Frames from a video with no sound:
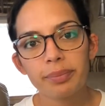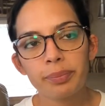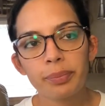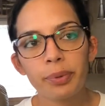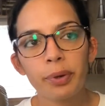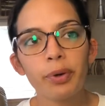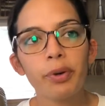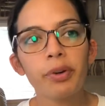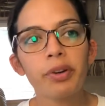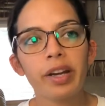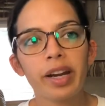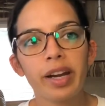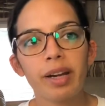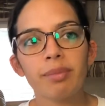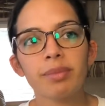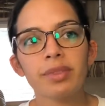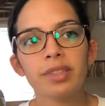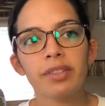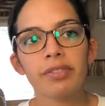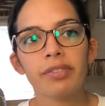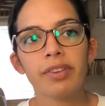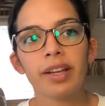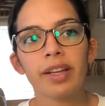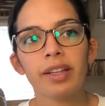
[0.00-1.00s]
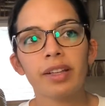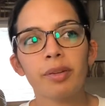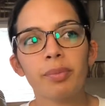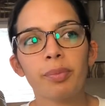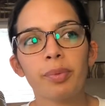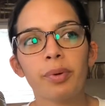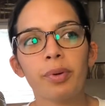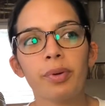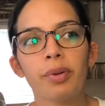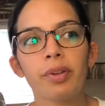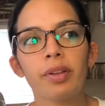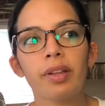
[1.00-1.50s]
programs
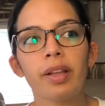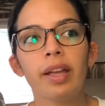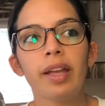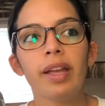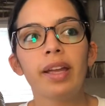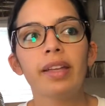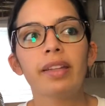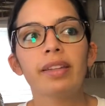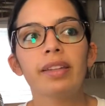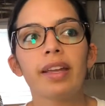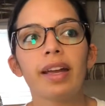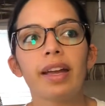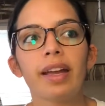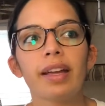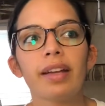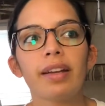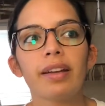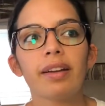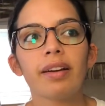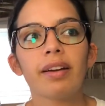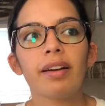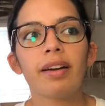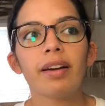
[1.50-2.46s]
available that